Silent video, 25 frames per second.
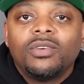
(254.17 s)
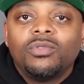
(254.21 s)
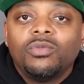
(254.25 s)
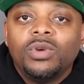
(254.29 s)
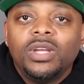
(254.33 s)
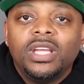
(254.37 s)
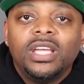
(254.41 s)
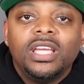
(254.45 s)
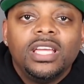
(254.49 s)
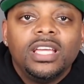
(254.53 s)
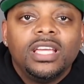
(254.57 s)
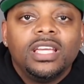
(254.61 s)

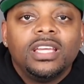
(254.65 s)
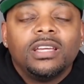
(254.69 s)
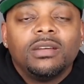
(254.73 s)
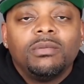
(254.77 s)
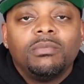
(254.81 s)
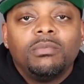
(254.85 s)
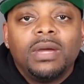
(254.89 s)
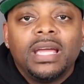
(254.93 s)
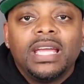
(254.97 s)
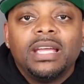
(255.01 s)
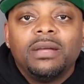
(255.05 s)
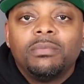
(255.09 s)
we
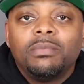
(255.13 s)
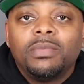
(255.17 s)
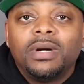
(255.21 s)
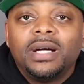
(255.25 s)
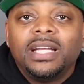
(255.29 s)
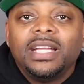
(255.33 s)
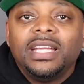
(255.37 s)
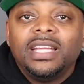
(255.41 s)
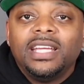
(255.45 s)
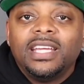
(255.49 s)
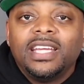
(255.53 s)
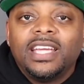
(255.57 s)
can make
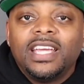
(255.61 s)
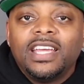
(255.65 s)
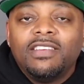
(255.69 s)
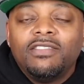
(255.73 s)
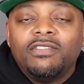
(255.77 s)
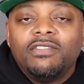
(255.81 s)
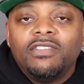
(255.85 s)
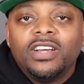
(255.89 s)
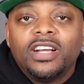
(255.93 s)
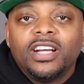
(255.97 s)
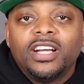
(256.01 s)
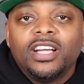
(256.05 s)
money
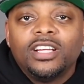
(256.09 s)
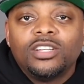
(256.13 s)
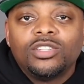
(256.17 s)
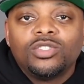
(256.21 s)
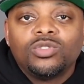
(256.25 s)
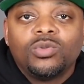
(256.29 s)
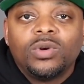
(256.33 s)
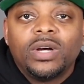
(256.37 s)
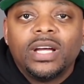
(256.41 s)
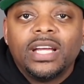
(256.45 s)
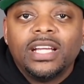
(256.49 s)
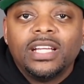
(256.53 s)
in
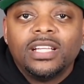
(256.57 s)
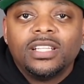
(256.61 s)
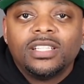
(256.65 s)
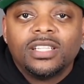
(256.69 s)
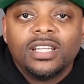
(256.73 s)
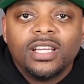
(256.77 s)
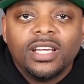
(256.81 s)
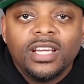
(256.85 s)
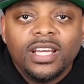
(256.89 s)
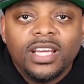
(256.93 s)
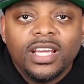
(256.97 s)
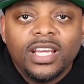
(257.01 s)
various
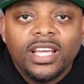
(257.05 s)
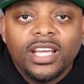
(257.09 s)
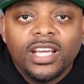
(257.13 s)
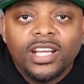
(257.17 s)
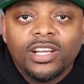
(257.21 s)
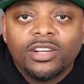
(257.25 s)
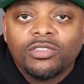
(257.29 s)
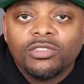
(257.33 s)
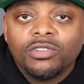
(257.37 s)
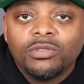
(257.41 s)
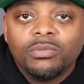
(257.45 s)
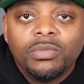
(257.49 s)
ways.
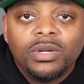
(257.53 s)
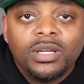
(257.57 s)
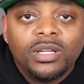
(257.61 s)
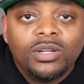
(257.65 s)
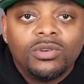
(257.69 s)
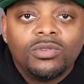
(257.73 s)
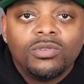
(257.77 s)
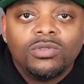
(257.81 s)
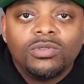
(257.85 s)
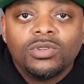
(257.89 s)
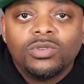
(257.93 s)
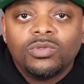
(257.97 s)

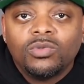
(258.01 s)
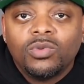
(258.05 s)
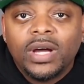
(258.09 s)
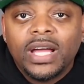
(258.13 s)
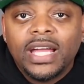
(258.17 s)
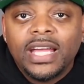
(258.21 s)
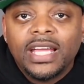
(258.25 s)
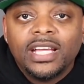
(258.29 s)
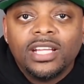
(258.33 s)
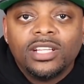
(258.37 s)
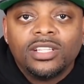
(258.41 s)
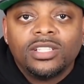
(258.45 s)
Incremental
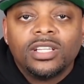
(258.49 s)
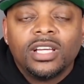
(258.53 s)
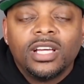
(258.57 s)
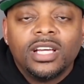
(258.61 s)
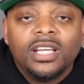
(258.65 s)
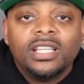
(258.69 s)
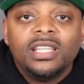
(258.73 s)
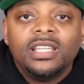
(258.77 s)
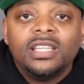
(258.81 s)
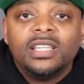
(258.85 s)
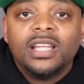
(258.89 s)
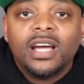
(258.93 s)
ways,
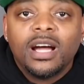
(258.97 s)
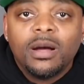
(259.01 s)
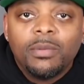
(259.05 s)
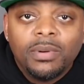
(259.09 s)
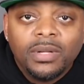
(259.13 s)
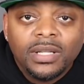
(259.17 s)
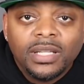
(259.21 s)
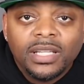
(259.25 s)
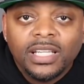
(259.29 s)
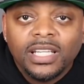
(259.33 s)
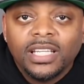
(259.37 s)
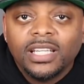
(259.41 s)

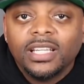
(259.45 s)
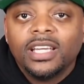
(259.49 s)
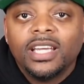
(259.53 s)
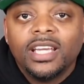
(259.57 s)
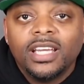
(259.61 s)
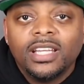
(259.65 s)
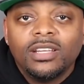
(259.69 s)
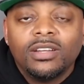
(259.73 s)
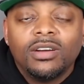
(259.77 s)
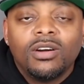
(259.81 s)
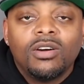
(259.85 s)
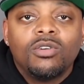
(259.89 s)
doubling,
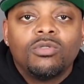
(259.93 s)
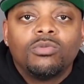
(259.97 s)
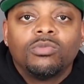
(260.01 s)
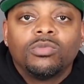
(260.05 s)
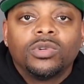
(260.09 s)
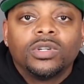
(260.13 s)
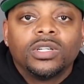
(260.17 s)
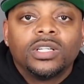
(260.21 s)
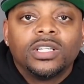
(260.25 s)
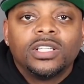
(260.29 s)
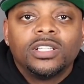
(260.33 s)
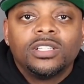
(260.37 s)
hitting home
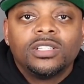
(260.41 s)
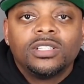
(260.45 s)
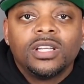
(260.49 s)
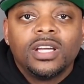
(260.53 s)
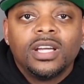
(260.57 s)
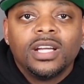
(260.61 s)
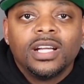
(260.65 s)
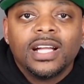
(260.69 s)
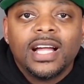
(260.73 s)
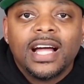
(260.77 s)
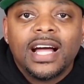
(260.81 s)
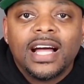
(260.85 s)
runs.
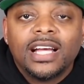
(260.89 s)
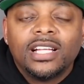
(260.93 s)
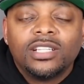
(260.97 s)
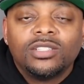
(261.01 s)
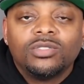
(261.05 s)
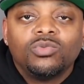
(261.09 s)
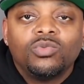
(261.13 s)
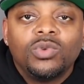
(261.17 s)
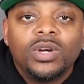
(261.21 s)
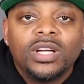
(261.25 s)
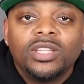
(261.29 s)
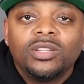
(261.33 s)

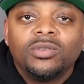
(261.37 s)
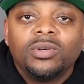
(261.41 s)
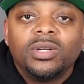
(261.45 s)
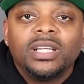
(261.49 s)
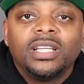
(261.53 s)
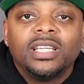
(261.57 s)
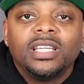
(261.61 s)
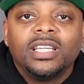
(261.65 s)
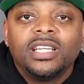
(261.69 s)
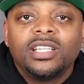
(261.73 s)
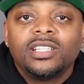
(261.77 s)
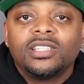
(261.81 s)
Guys, whether
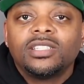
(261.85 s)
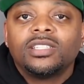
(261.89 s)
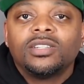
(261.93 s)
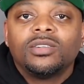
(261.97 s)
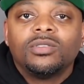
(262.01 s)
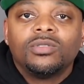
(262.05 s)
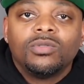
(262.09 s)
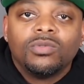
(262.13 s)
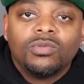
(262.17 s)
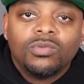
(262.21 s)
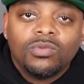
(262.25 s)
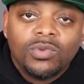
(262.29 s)
it gets
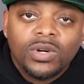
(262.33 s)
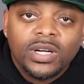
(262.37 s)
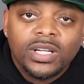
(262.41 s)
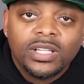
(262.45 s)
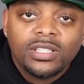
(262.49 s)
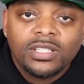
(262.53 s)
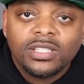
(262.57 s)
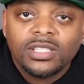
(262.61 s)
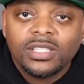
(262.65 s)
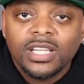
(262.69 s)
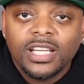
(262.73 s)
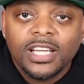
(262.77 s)
to
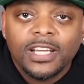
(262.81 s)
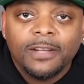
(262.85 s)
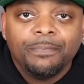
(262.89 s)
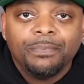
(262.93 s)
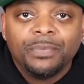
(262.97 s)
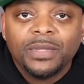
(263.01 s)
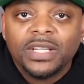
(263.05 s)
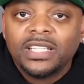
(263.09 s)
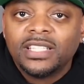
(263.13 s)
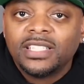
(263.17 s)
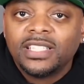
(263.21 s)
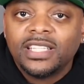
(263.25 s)
1 cent,
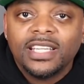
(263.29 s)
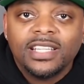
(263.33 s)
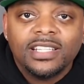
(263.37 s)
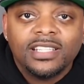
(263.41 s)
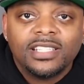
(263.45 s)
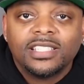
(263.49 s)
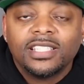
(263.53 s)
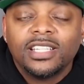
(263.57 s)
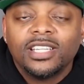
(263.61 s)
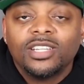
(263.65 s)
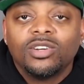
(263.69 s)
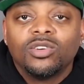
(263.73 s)
10
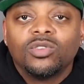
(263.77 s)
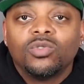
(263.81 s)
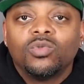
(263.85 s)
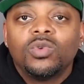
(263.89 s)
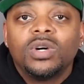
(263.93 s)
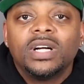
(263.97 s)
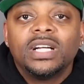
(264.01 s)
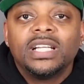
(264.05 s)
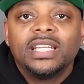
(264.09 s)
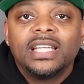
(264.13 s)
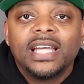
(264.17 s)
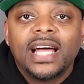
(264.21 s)
cent, or
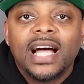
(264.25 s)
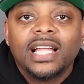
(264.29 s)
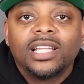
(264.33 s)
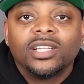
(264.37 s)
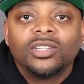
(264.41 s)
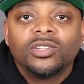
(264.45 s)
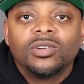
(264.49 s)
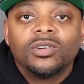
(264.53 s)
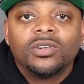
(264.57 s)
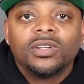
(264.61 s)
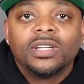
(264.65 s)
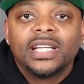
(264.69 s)

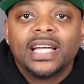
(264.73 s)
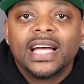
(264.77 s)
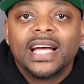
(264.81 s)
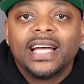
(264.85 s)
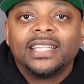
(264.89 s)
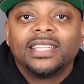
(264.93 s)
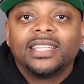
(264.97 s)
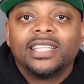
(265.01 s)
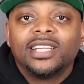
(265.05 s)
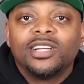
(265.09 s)
$1 or not,